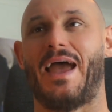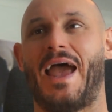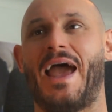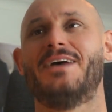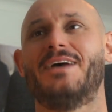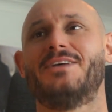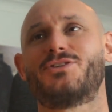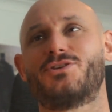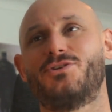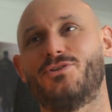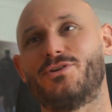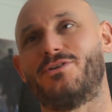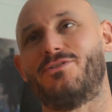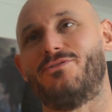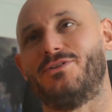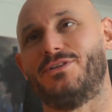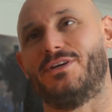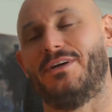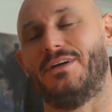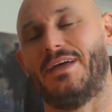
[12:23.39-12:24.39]
as good
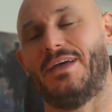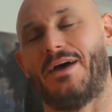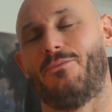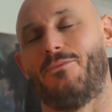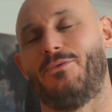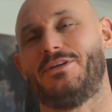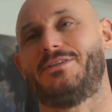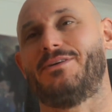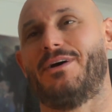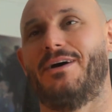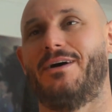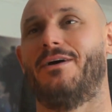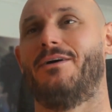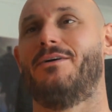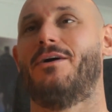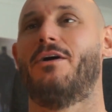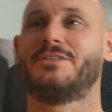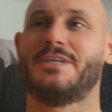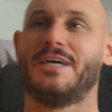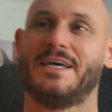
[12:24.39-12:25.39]
a
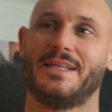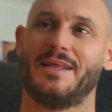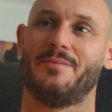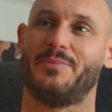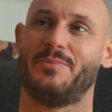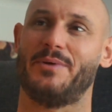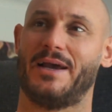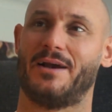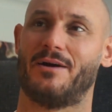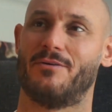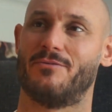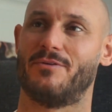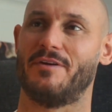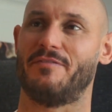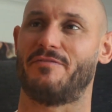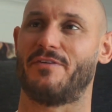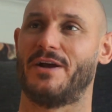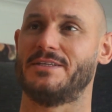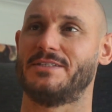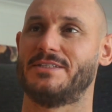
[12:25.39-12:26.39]
I'll take that back. I'll
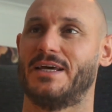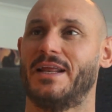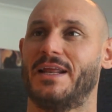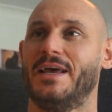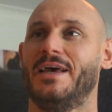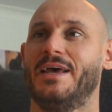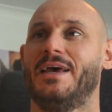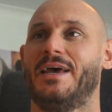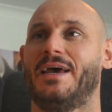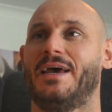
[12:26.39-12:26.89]
rephrase that.